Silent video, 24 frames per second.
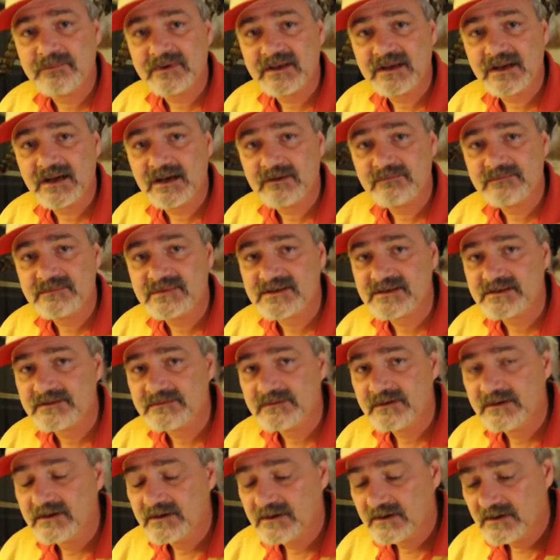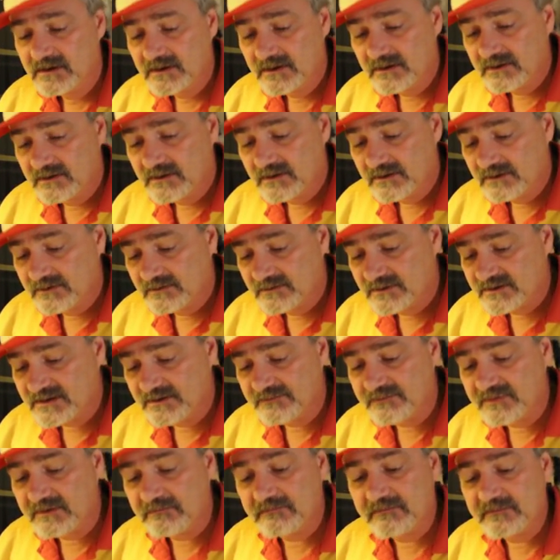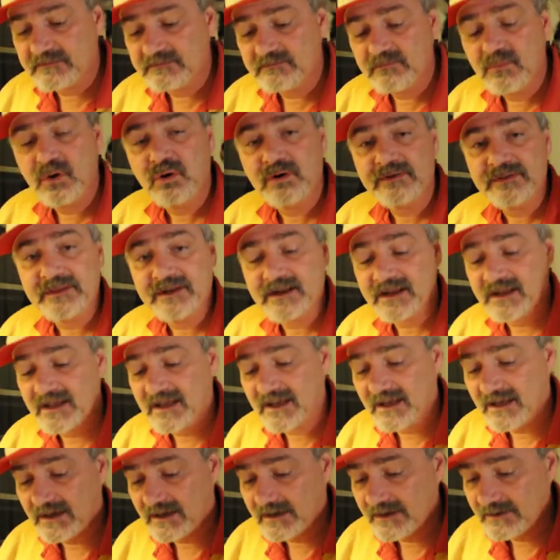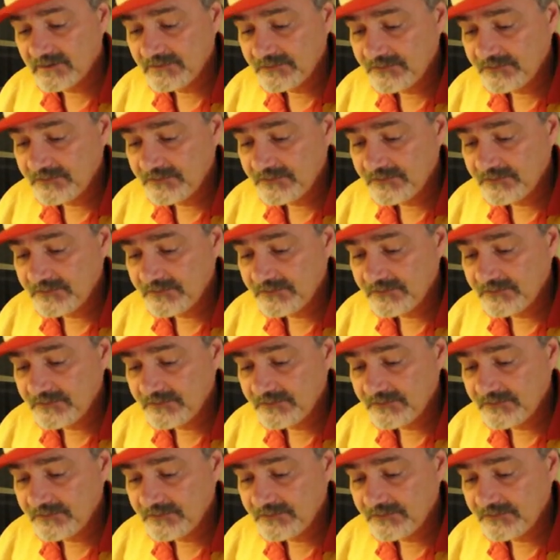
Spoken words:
becomes something more than a cake.